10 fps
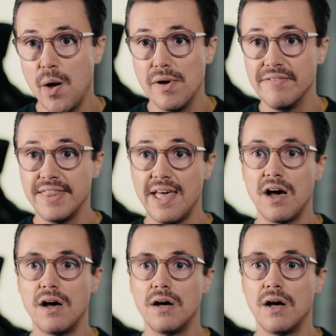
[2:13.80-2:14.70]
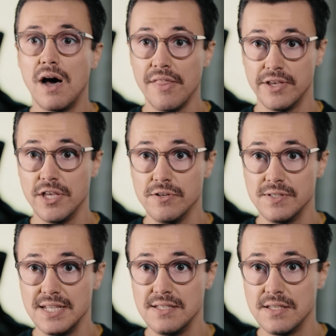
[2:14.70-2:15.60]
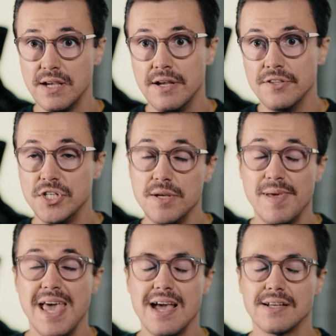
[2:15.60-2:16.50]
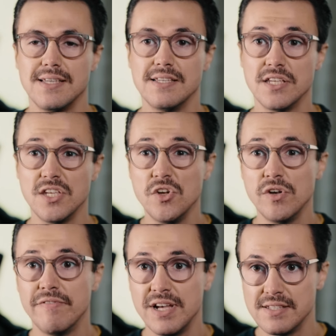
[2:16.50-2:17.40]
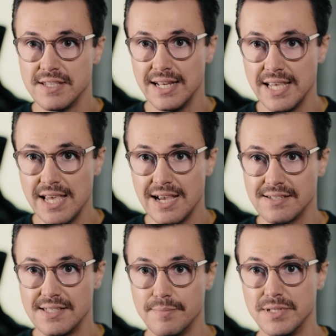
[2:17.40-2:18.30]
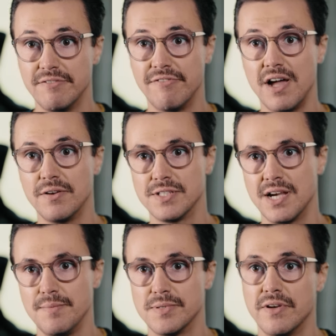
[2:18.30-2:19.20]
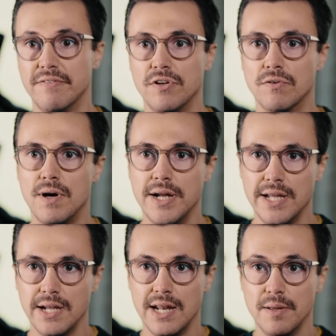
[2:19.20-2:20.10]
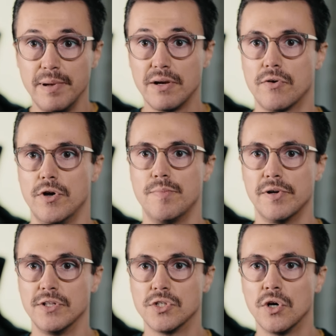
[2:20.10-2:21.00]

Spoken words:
However, there are other uses. GPX is a universally accepted file type, so if you're riding in a big group on a